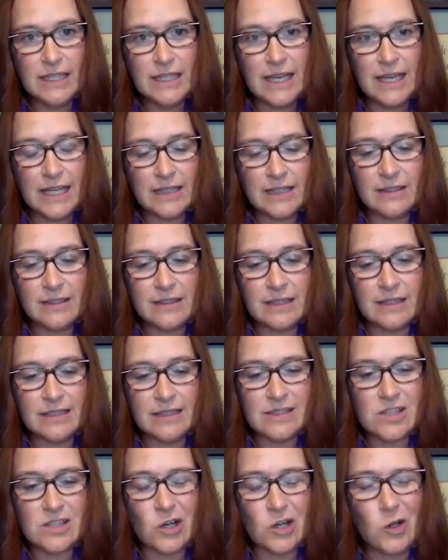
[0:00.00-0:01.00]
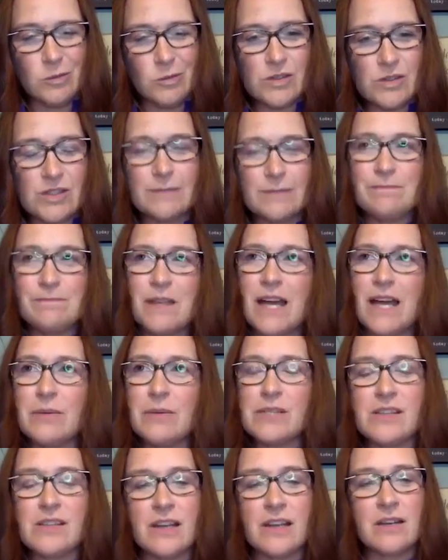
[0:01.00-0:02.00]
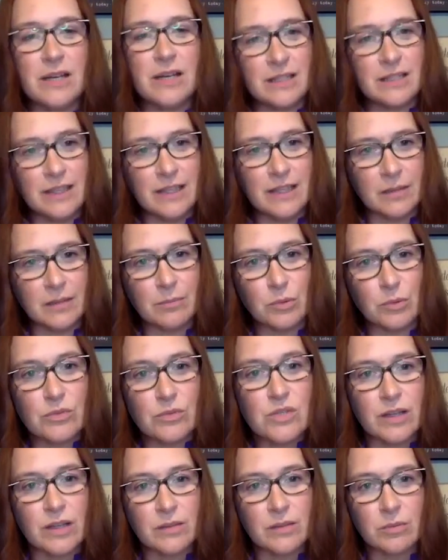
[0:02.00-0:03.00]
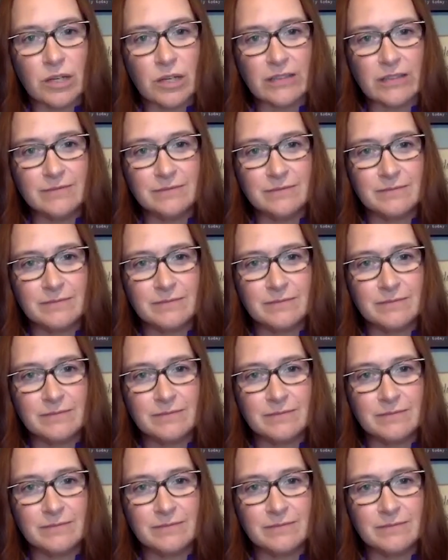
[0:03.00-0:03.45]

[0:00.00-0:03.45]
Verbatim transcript: And it's almost, I always thought about it like a bruise on the brain.